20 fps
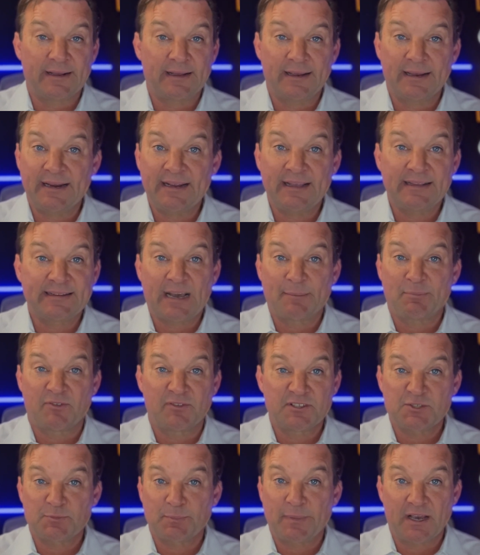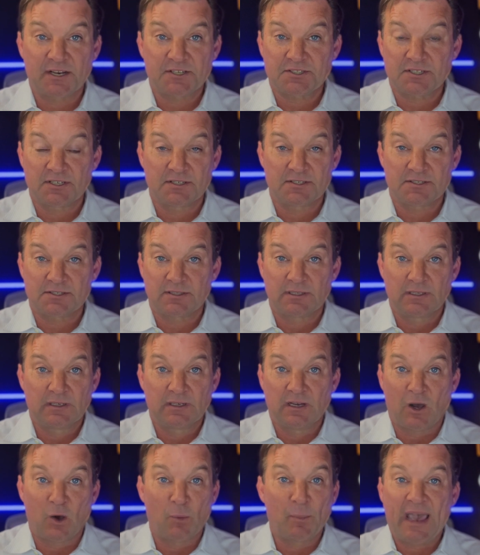any type of inspections
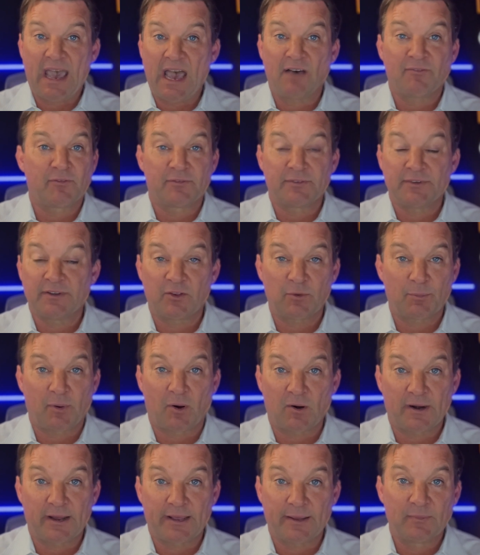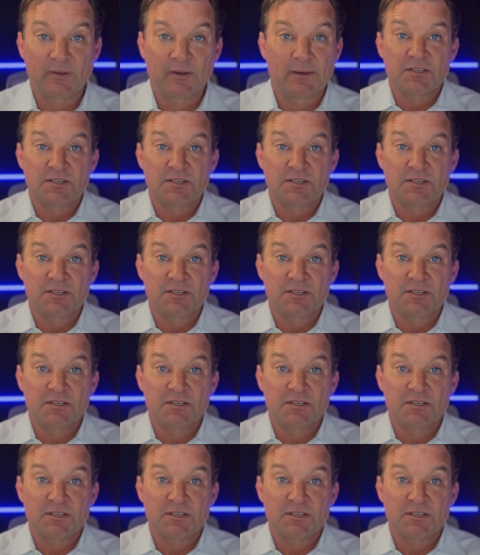on behalf of another party.